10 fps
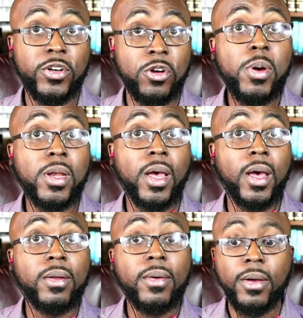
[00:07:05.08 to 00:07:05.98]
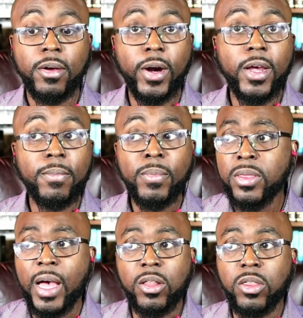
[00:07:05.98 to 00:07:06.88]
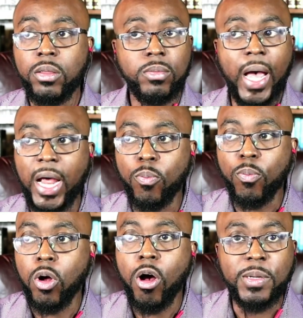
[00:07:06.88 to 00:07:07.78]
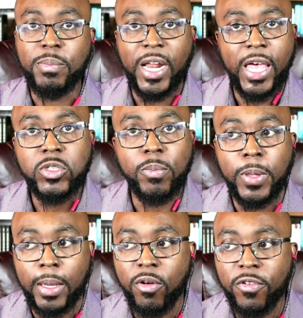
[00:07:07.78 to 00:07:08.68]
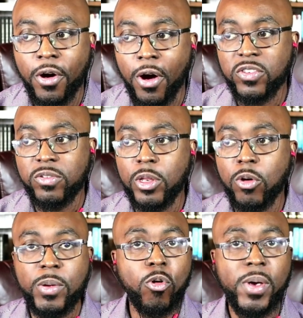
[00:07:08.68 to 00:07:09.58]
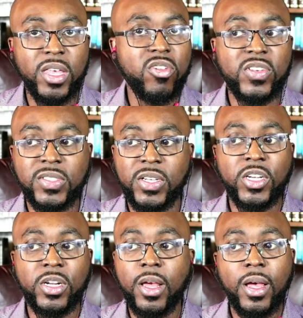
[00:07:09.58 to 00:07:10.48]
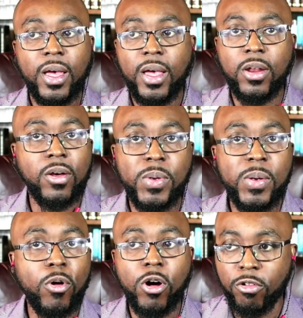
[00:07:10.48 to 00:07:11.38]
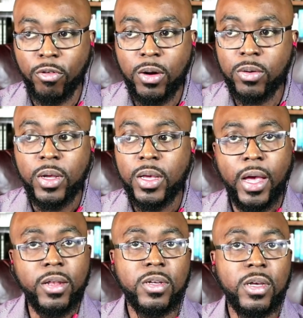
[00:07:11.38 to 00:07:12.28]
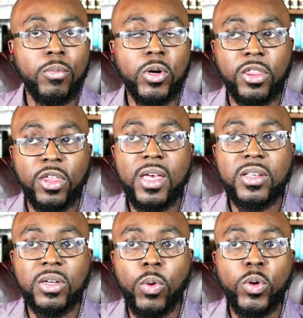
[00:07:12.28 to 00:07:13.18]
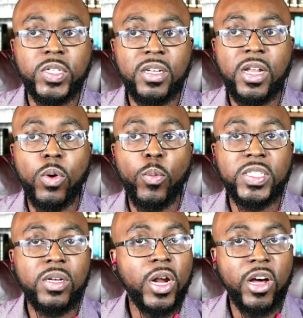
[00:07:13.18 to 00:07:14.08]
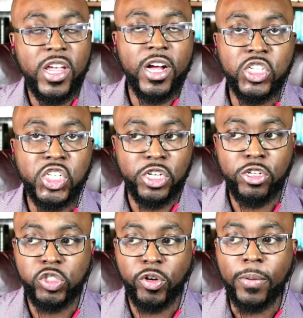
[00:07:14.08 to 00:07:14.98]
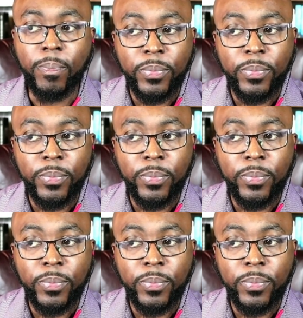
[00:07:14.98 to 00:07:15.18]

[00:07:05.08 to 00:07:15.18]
doing that, right? Now, I don't put all the blames on them. Of course, you know, people make their decision. You know, people are grown. And, and but the thing is, when we're dealing when we're dealing with our young children,